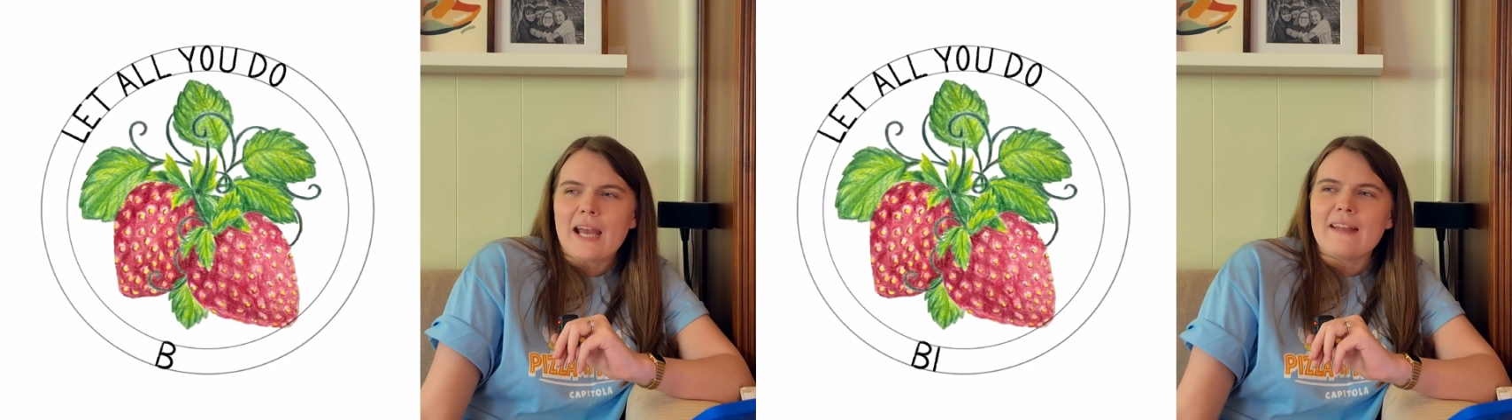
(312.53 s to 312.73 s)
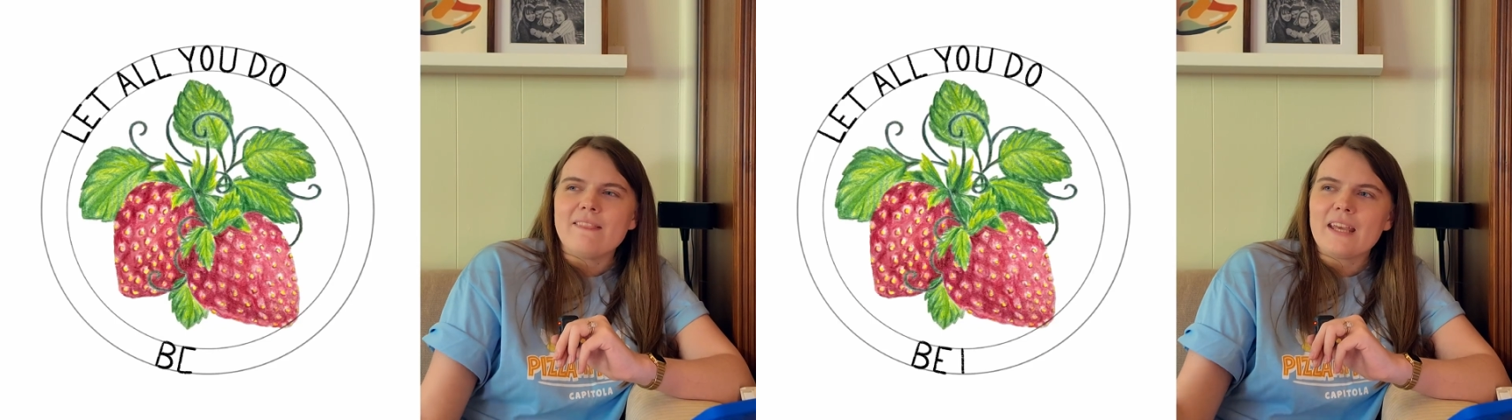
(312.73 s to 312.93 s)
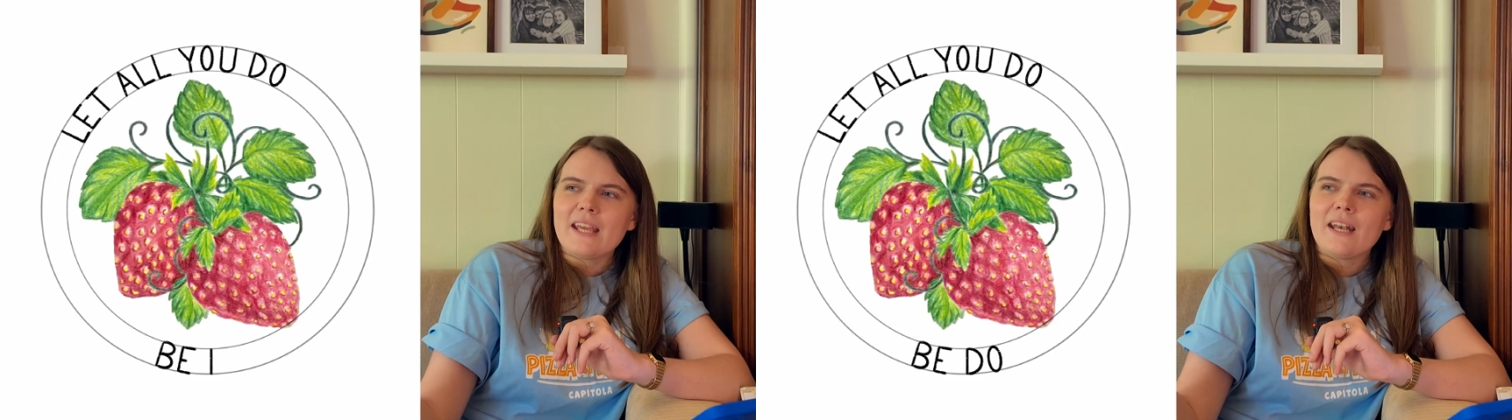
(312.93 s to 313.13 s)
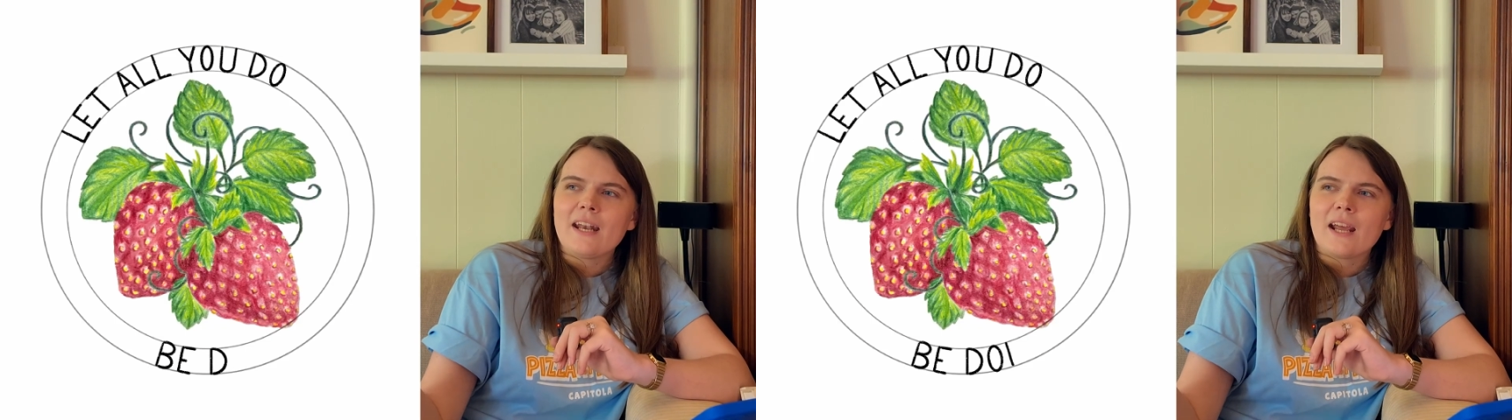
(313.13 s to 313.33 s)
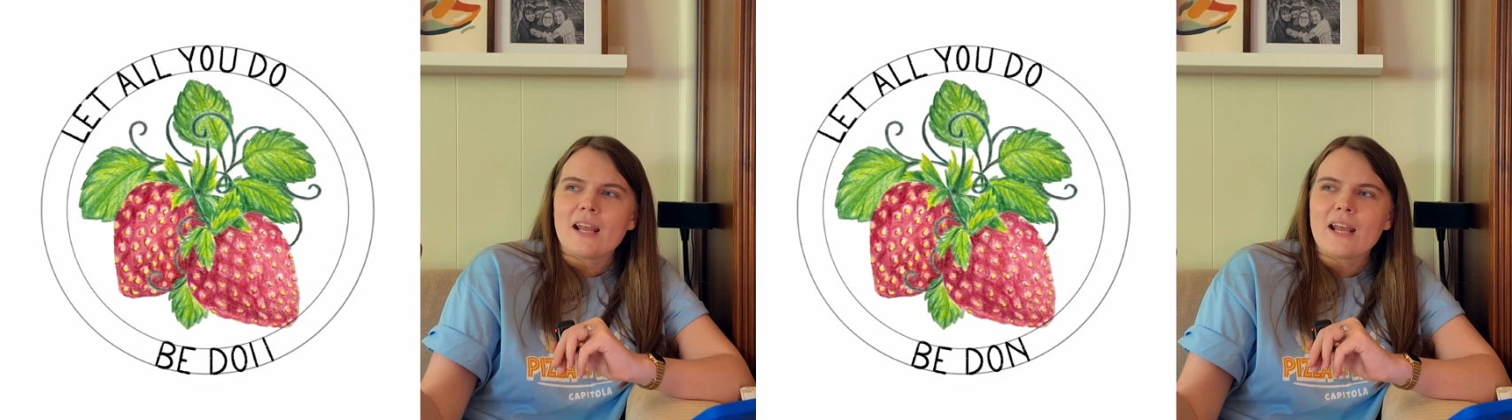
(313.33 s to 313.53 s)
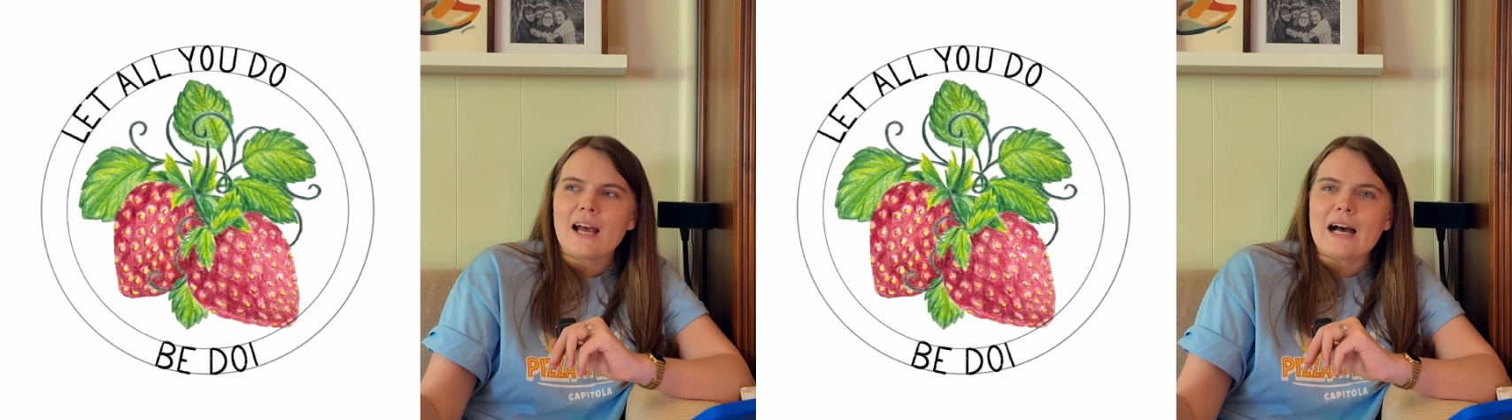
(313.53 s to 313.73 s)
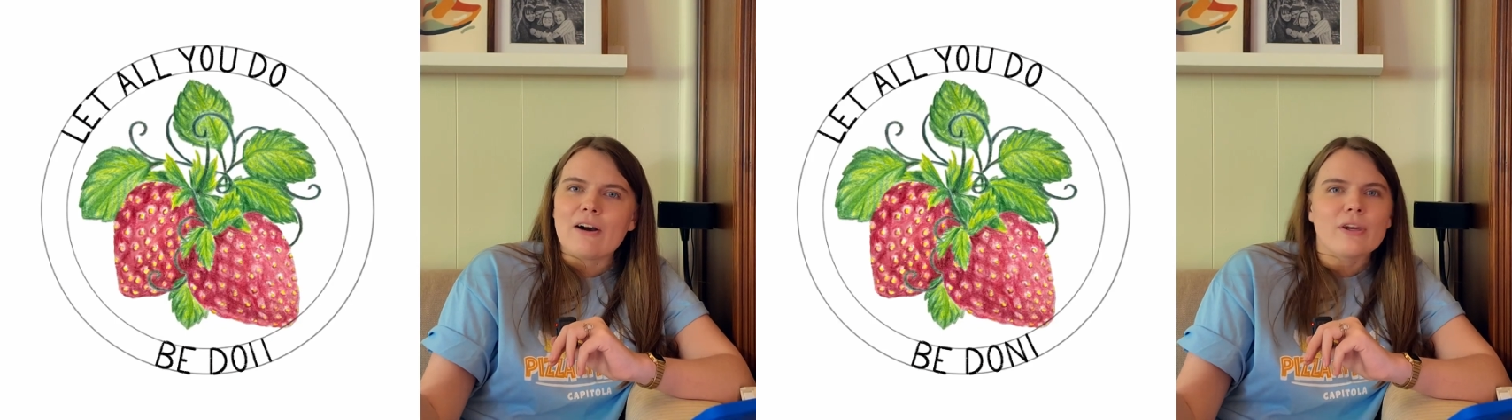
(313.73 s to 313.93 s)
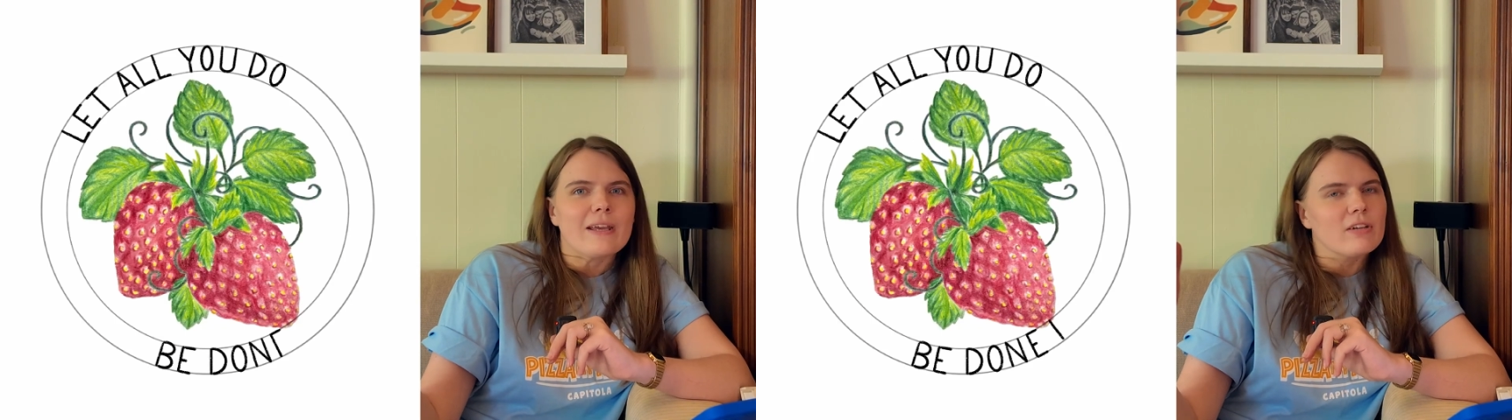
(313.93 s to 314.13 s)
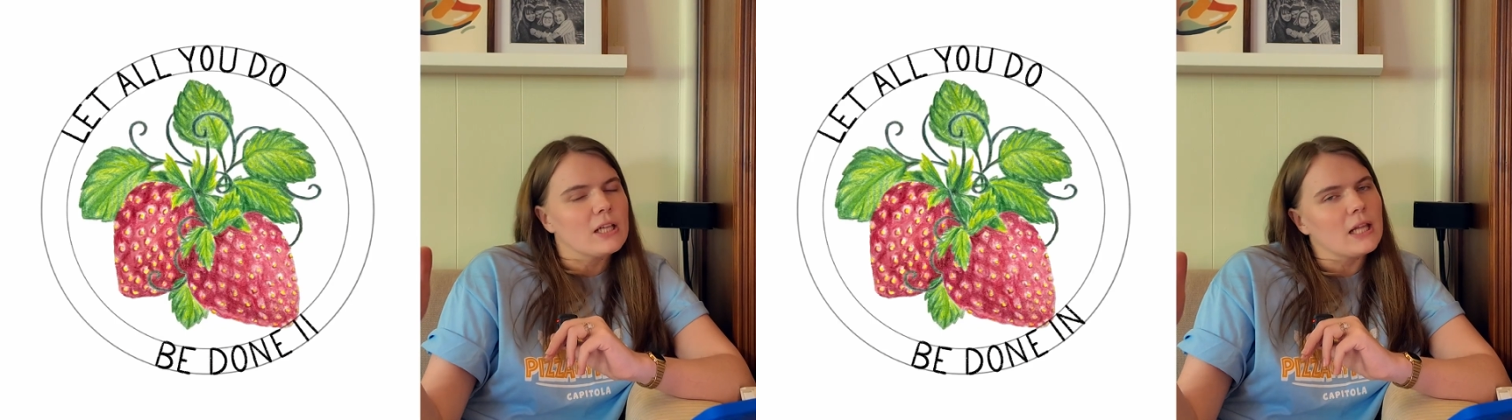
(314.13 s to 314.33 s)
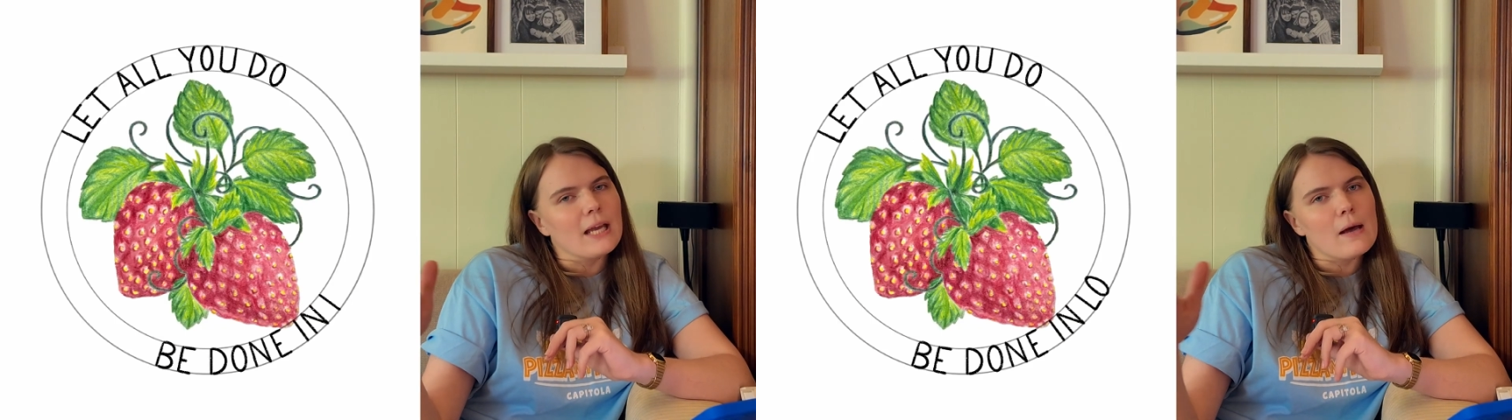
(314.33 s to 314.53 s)
And then I'll give
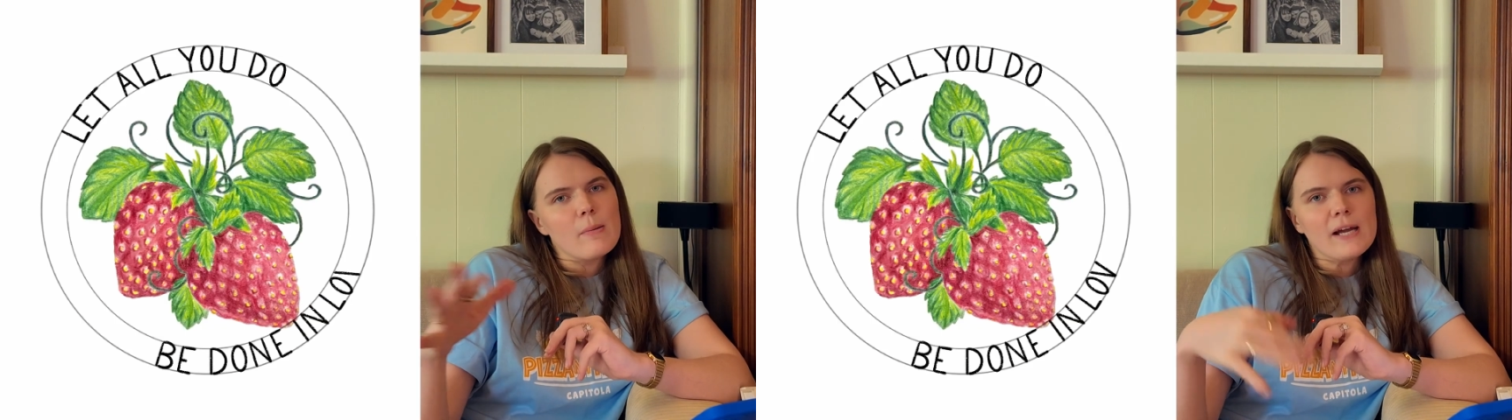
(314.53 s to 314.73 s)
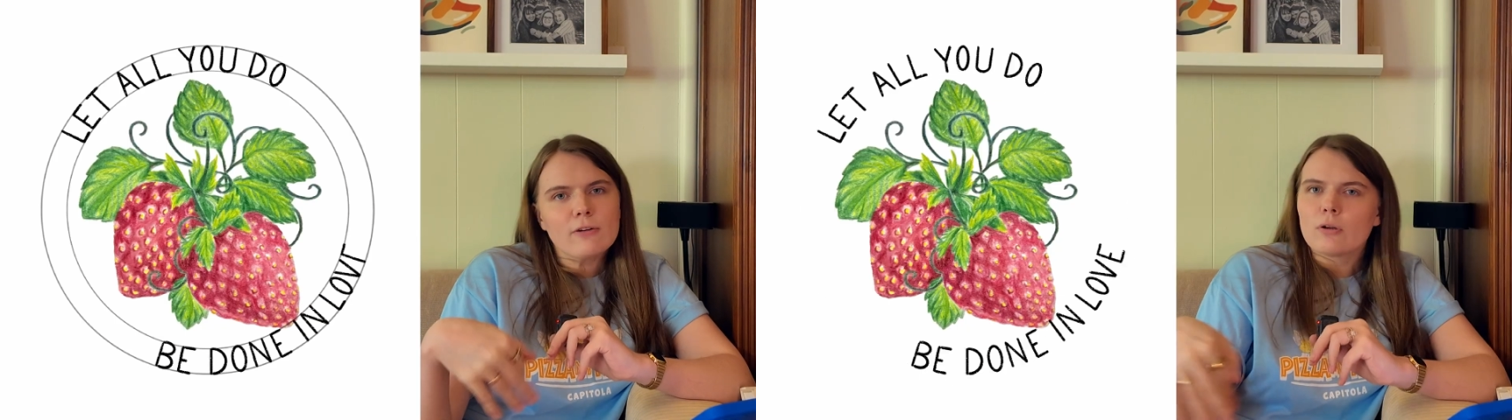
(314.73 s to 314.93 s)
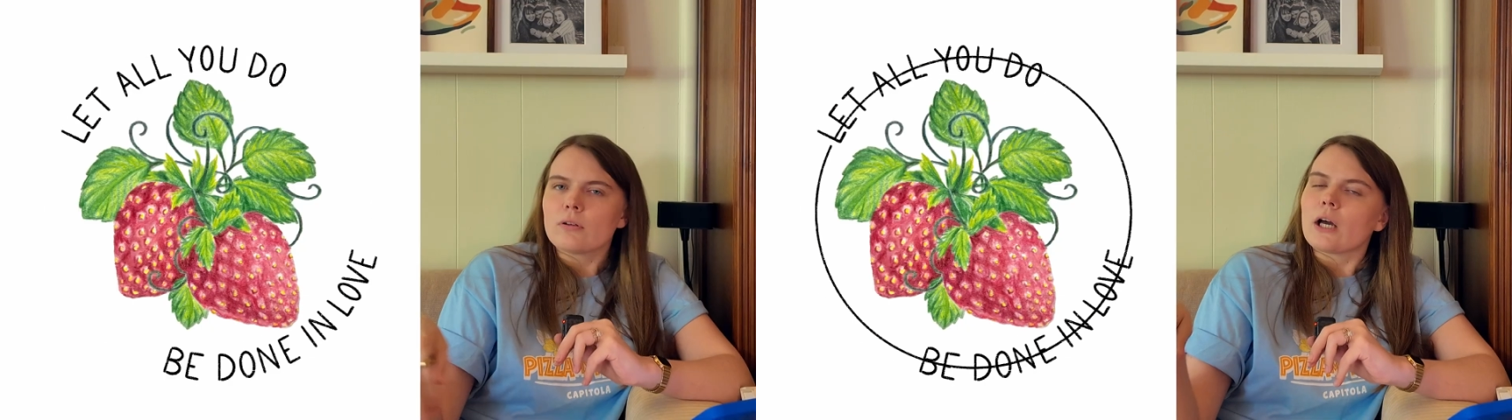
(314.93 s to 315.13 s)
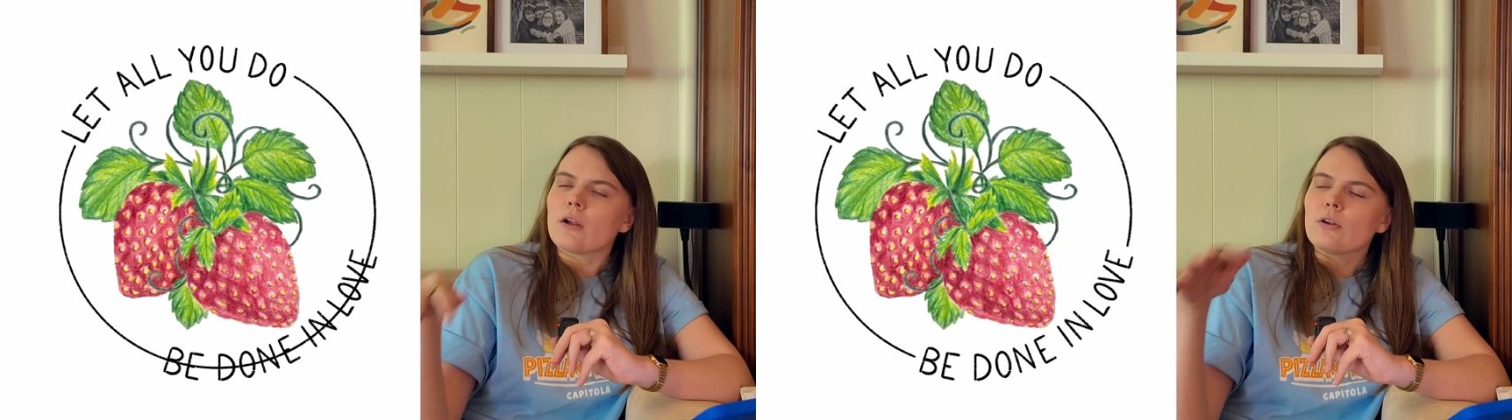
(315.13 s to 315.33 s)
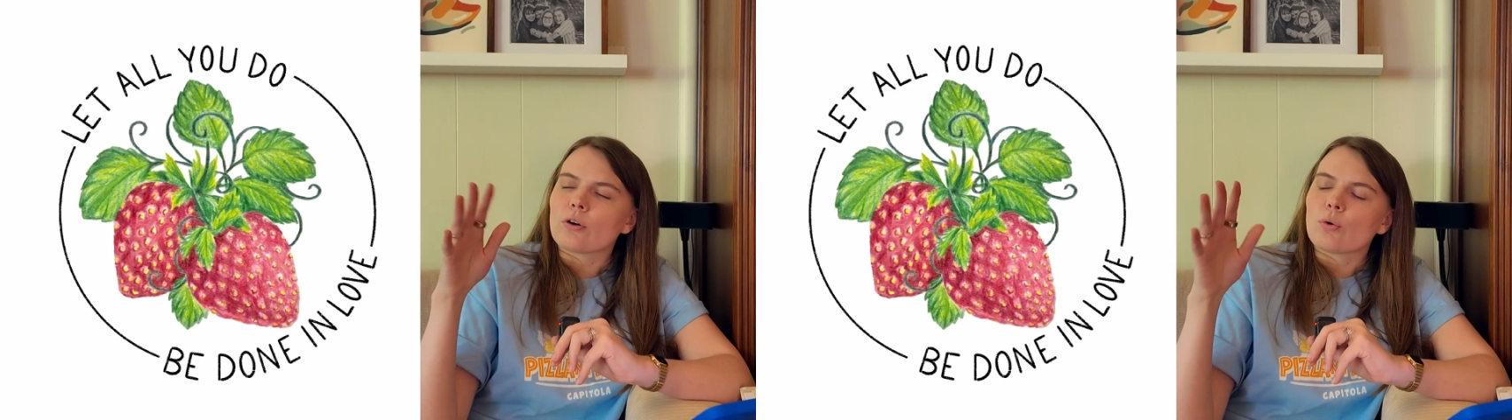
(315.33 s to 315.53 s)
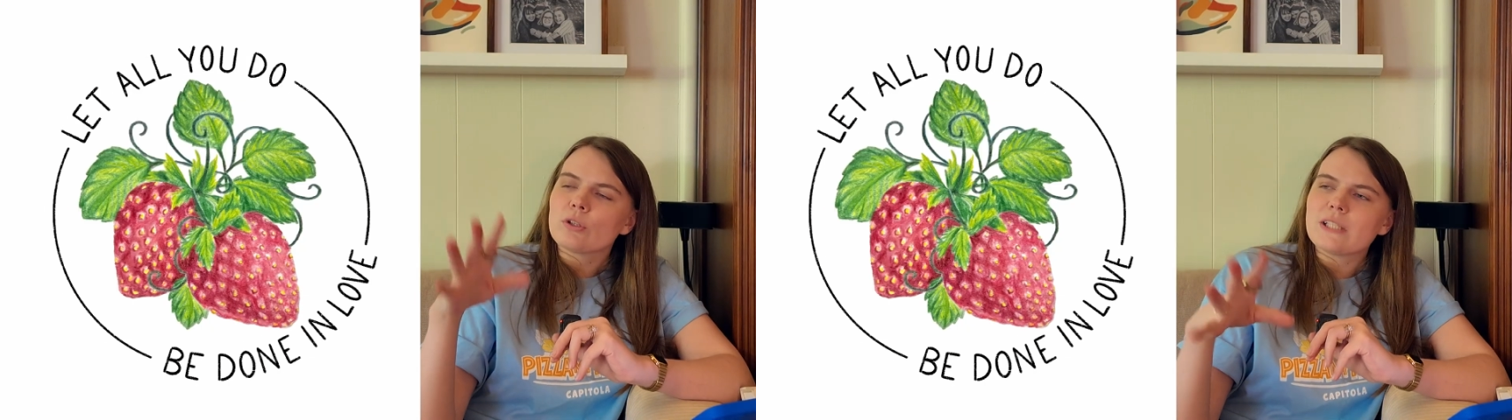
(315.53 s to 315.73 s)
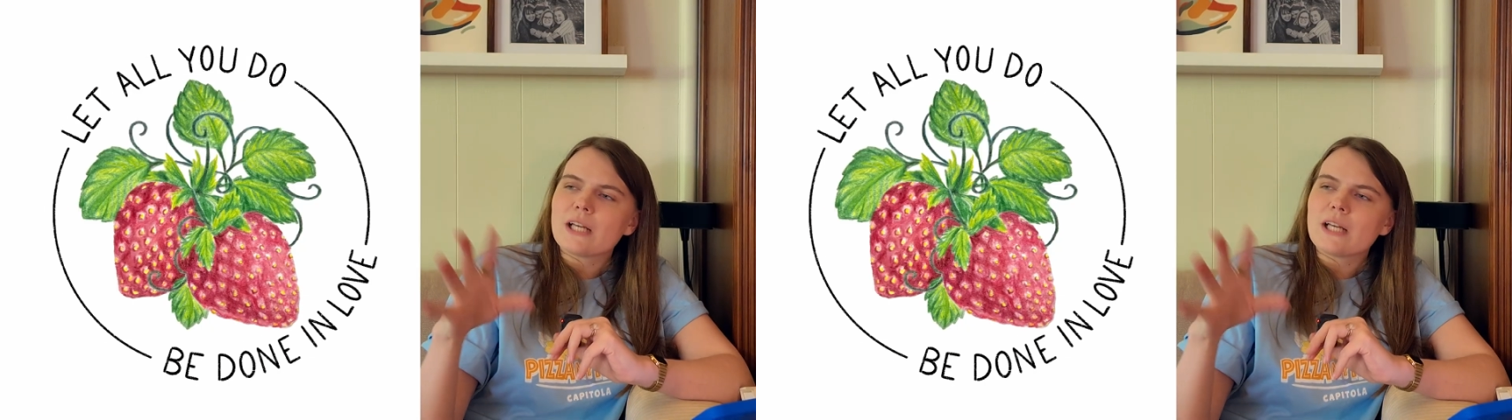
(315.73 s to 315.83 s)
it like a background color or